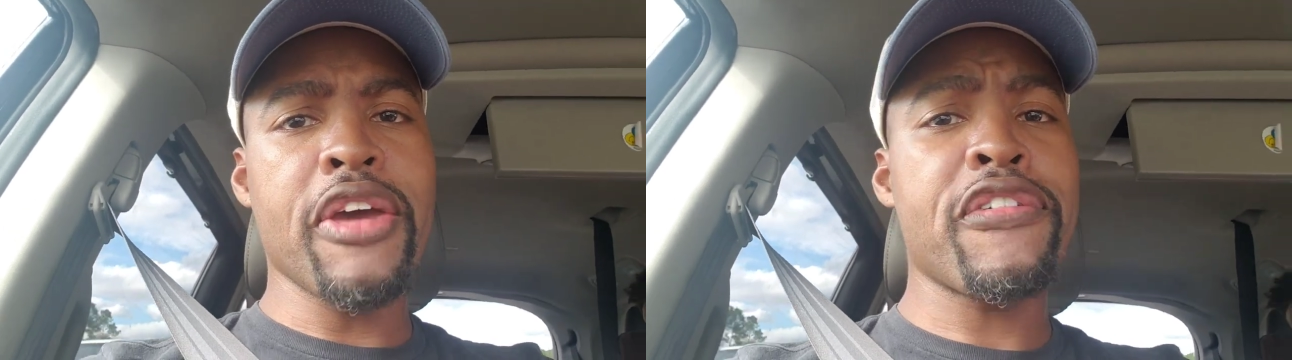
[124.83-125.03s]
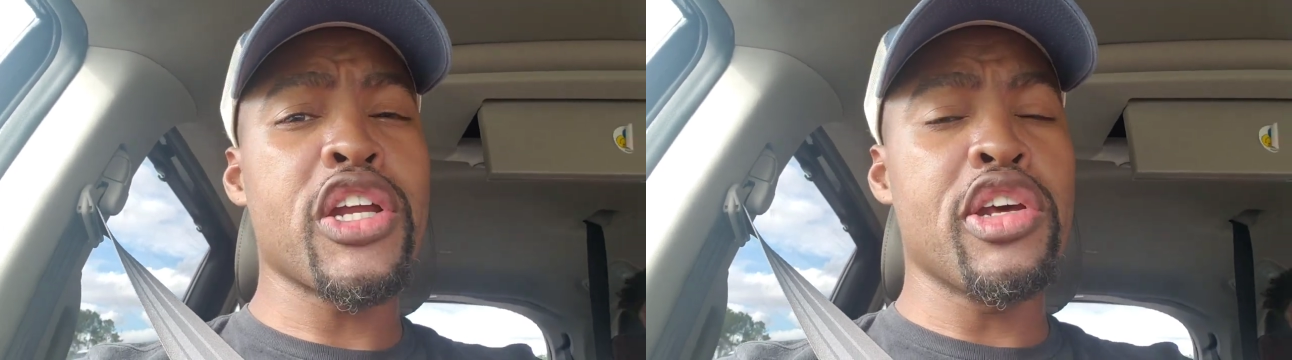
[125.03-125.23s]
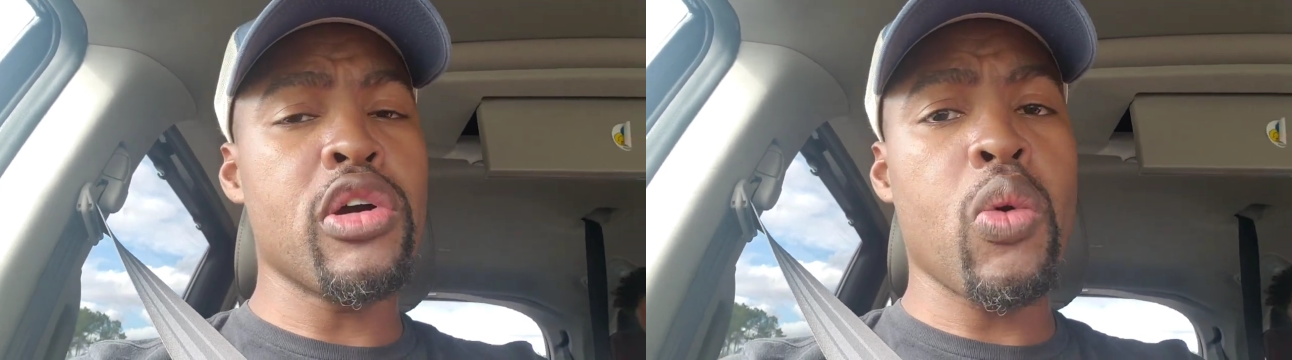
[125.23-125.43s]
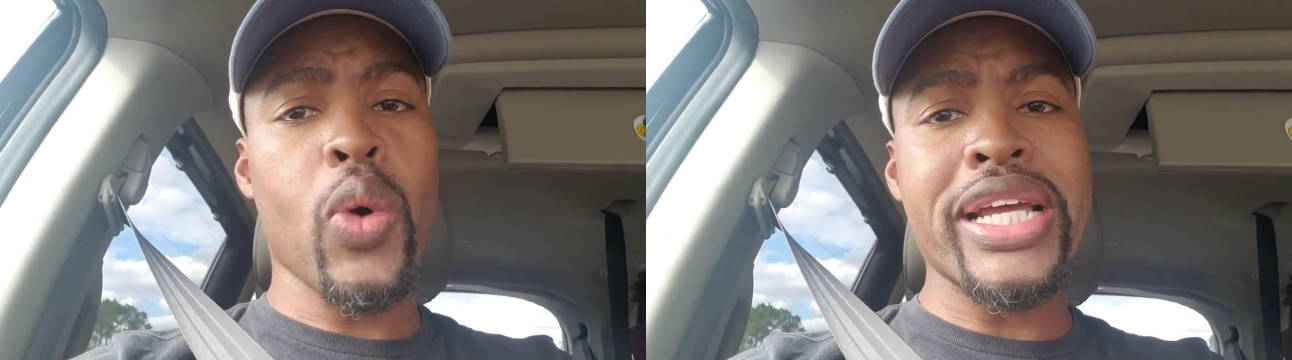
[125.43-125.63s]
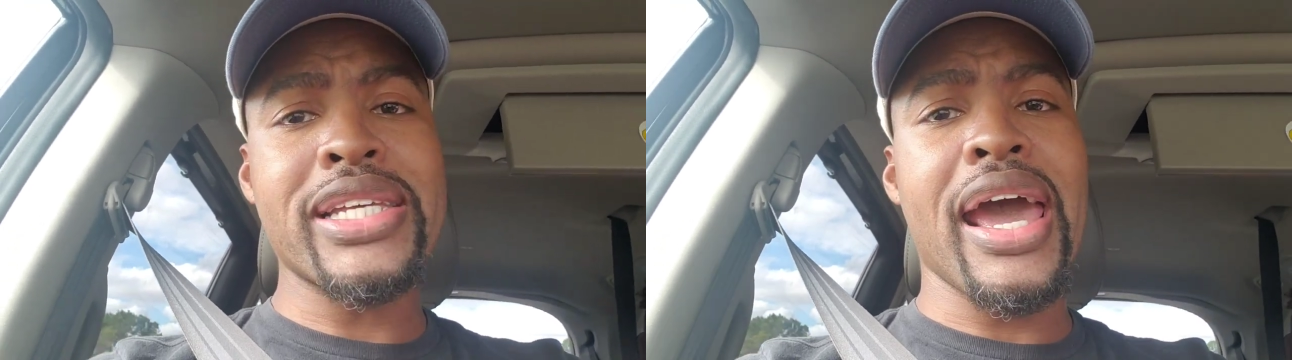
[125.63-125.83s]
if you do,
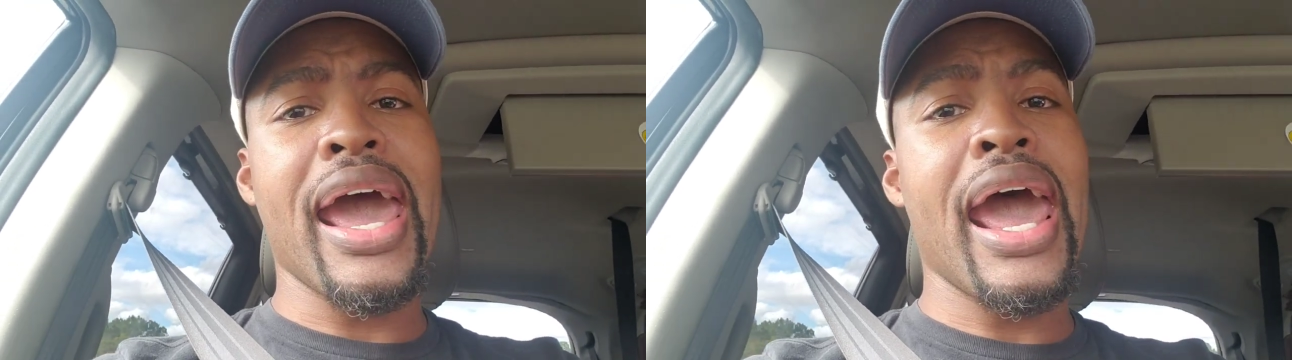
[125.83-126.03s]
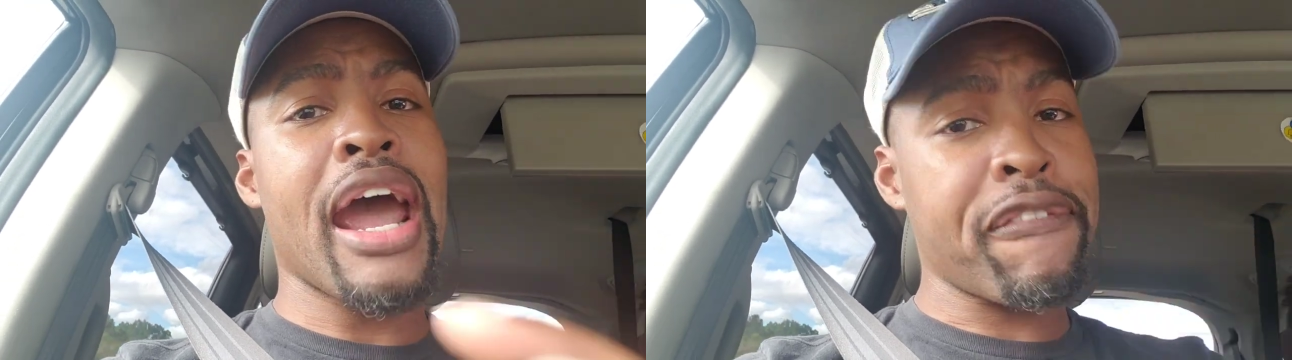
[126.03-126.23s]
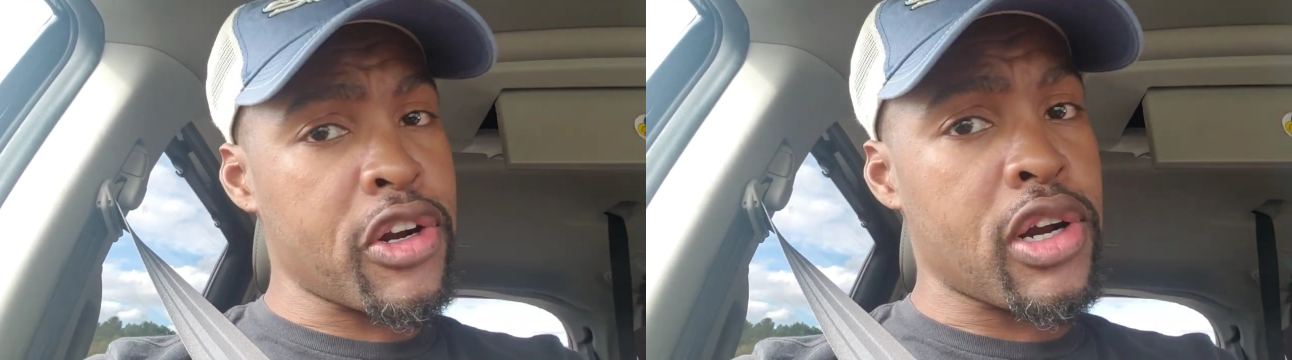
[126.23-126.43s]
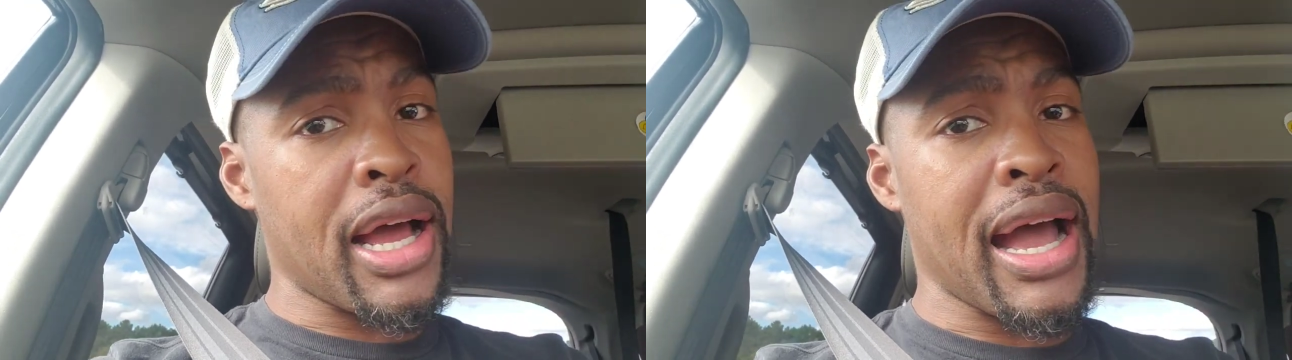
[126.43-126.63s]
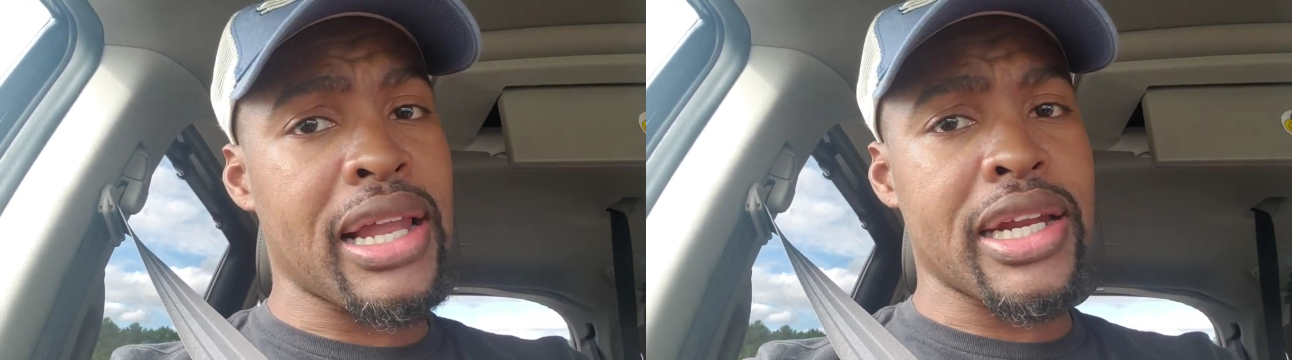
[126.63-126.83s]
wait to after
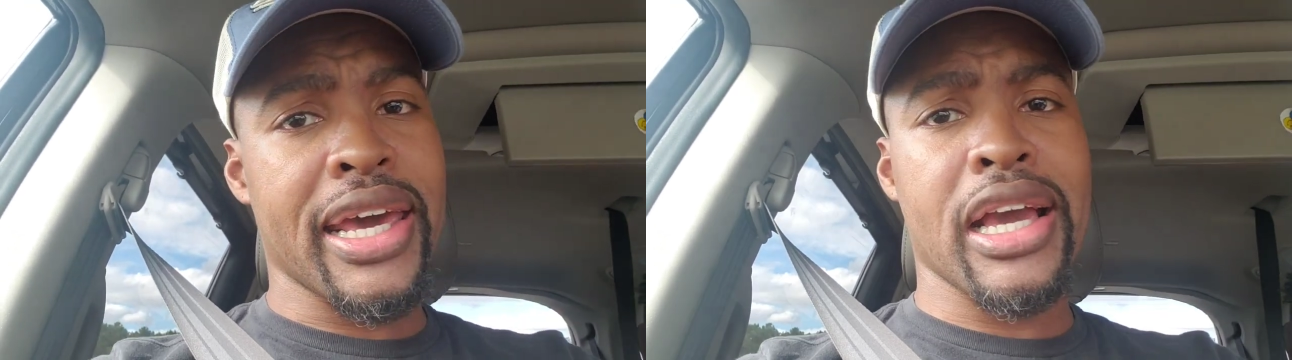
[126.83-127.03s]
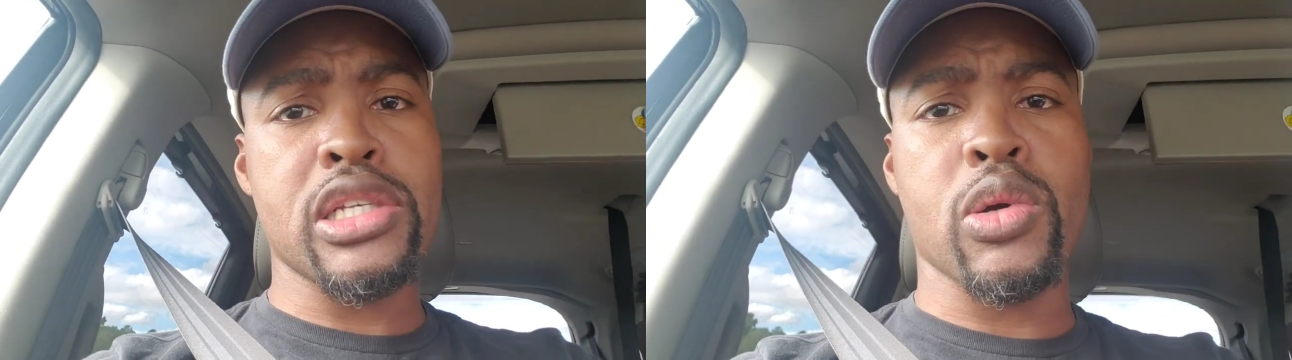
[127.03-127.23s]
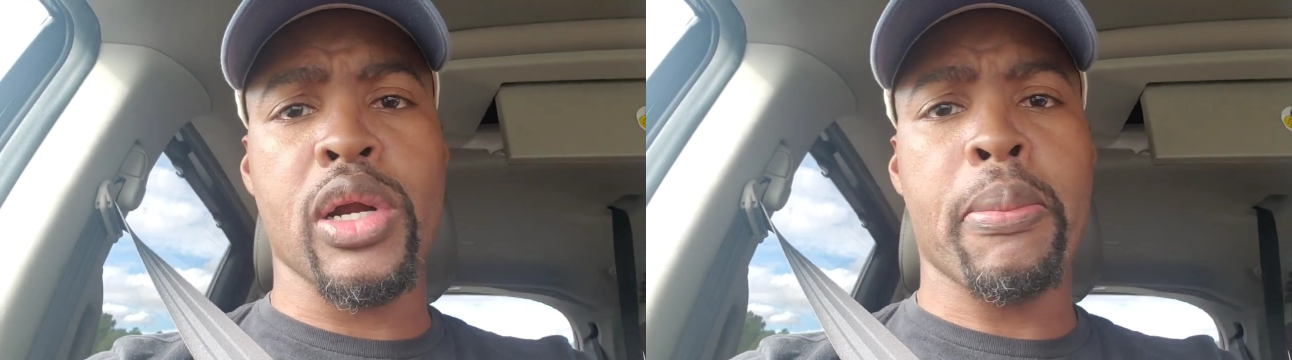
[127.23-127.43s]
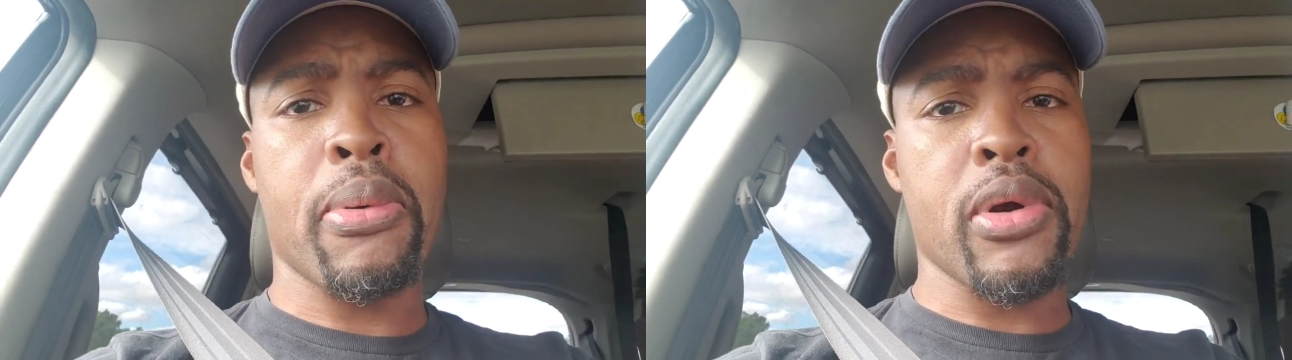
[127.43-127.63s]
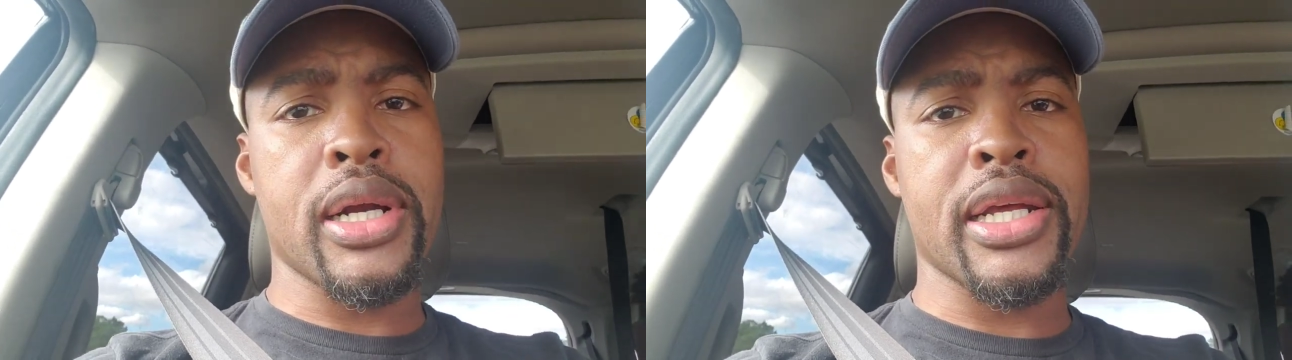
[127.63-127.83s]
the holidays or an
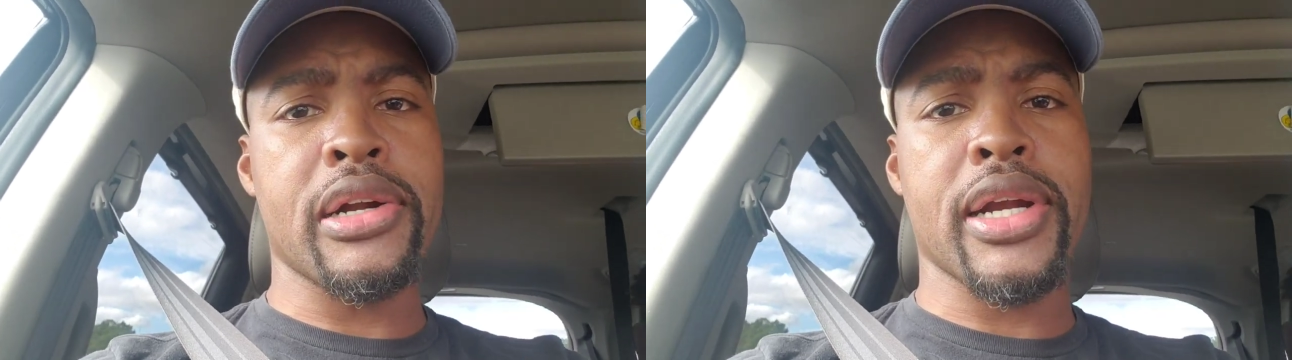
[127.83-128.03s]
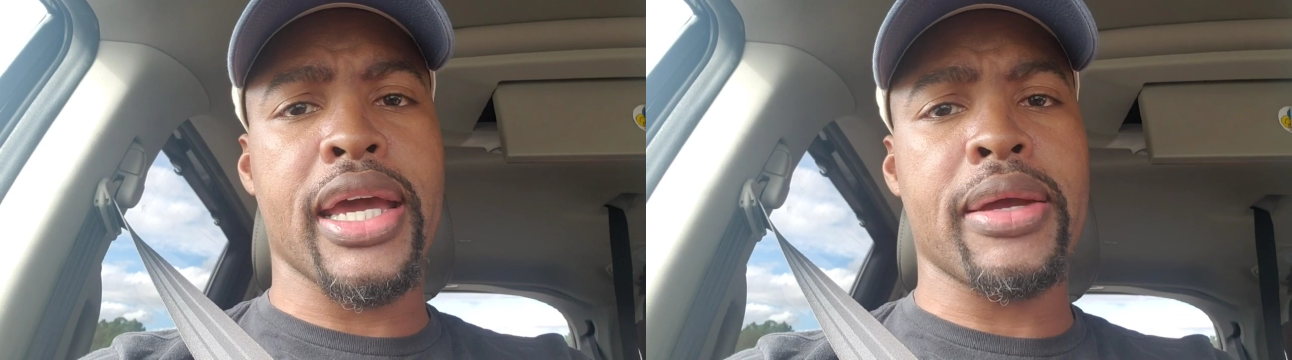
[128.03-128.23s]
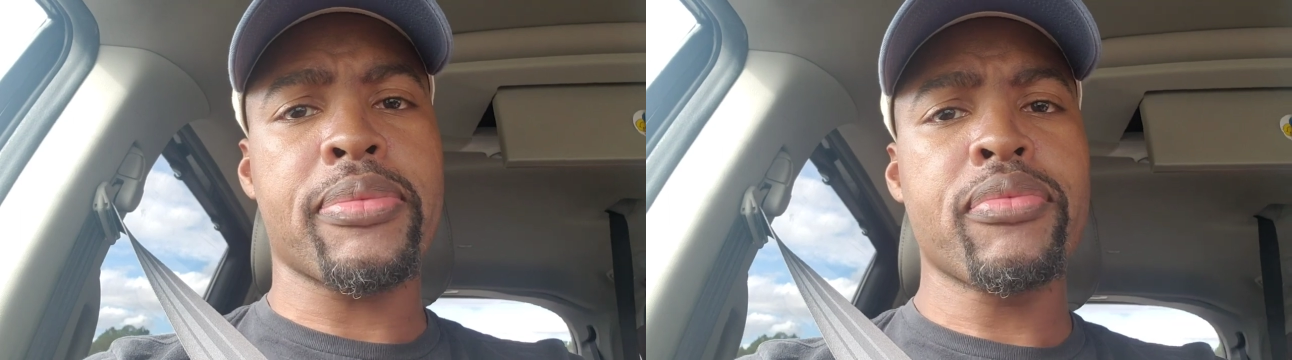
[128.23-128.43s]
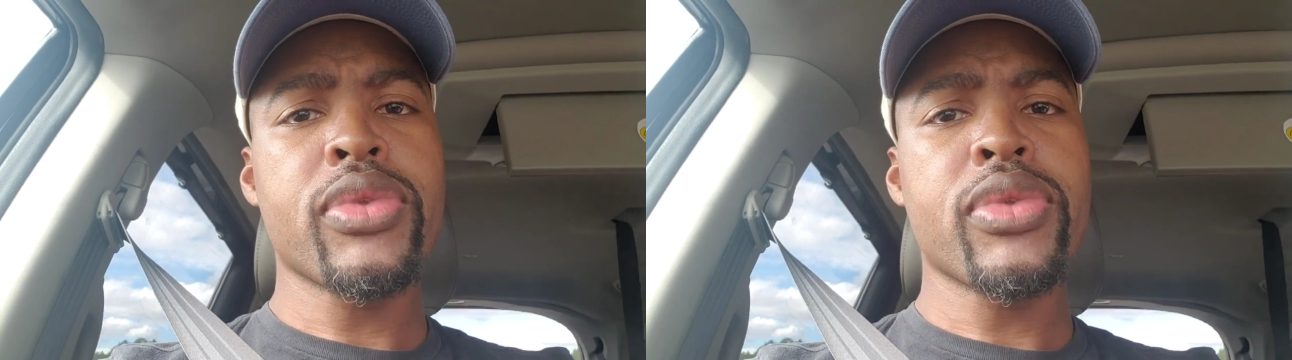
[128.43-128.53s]
important dinner date.